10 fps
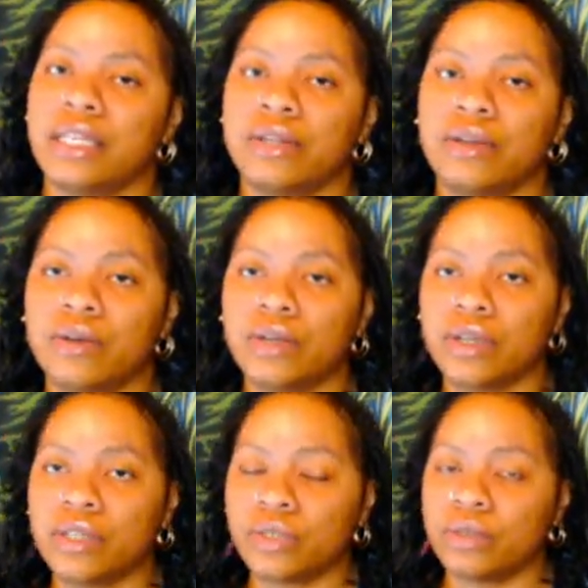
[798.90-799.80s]
they're holding
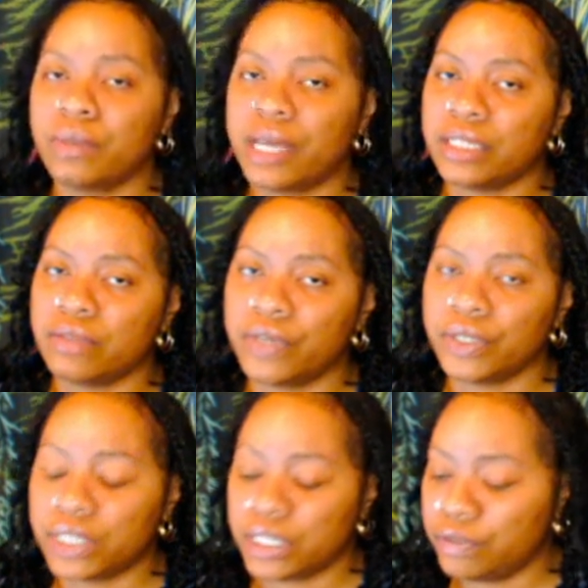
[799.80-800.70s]
on to a past
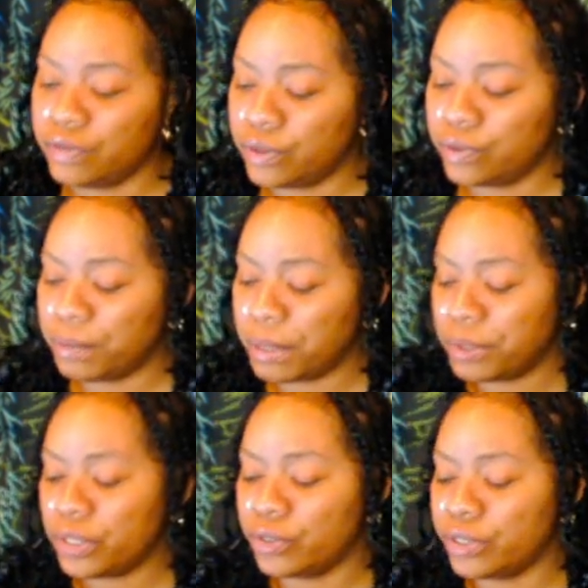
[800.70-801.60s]
version of you. Remember,
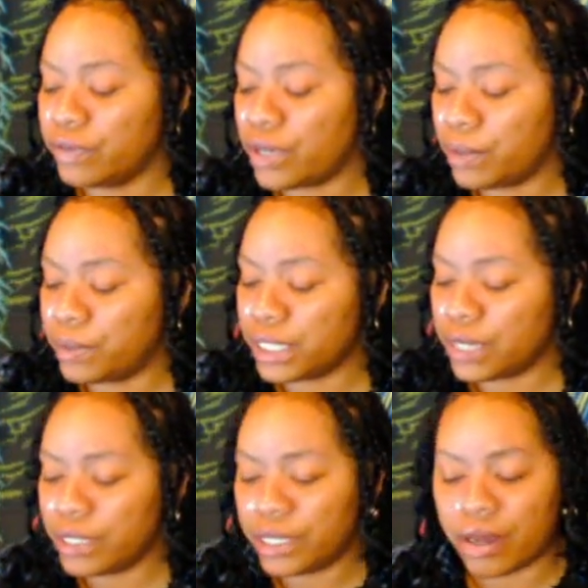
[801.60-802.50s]
the grief card was
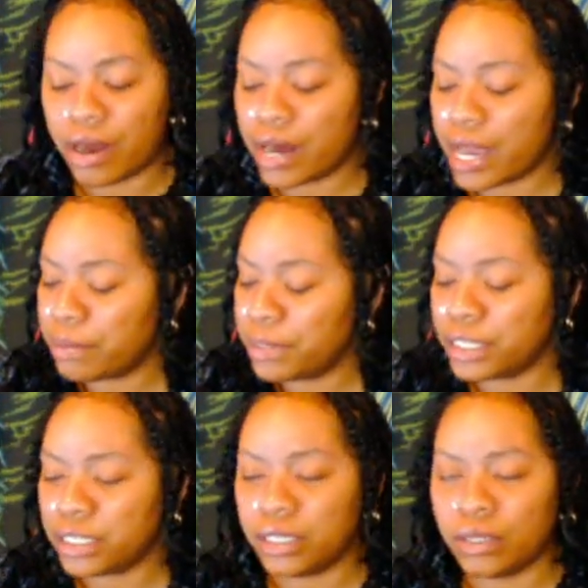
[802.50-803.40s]
out here. RIP
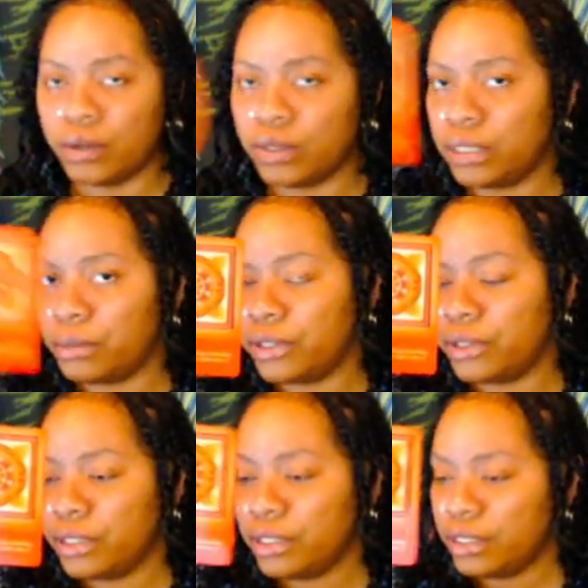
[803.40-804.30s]
to the old Libra.
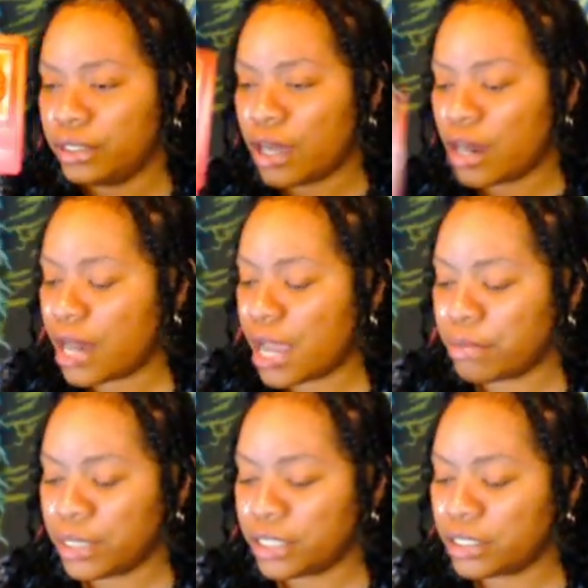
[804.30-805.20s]

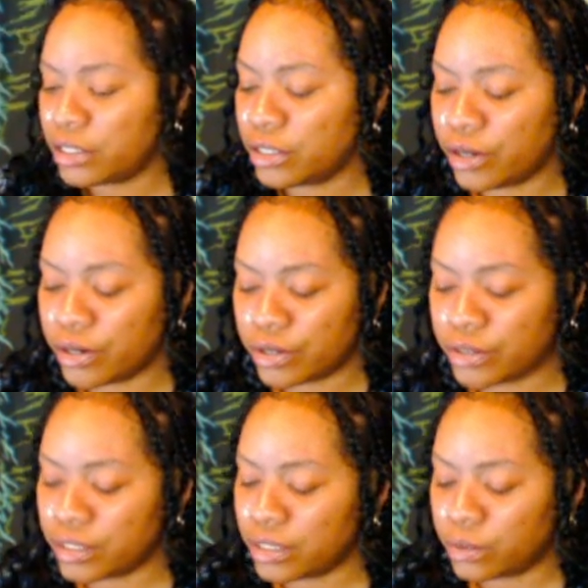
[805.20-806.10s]
RIP to the girl,
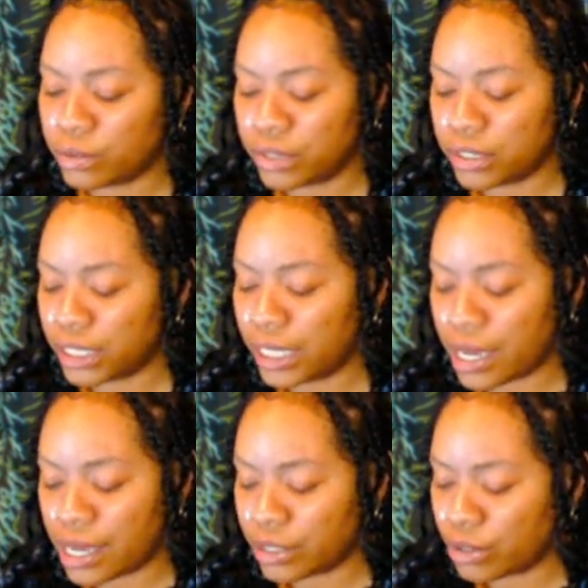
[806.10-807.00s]
to the
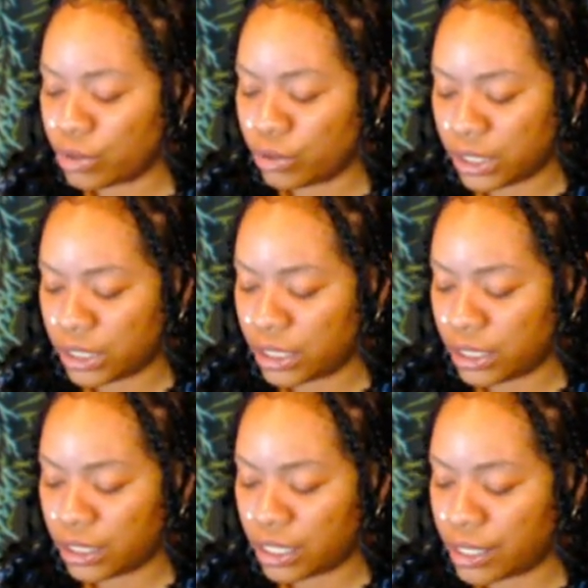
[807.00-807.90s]
guy you used to
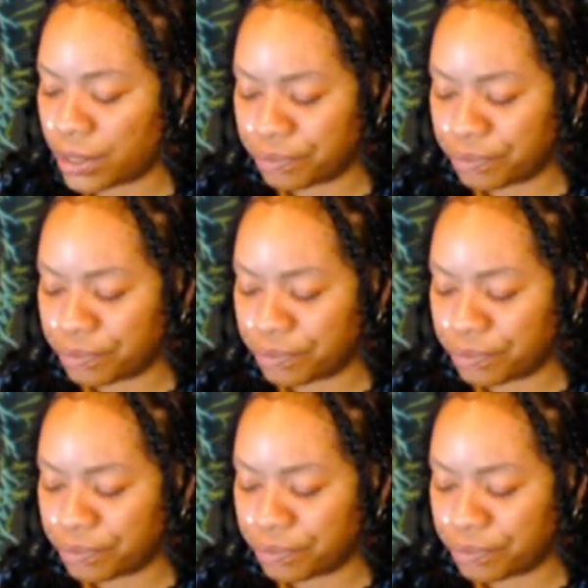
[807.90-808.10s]
see. Like,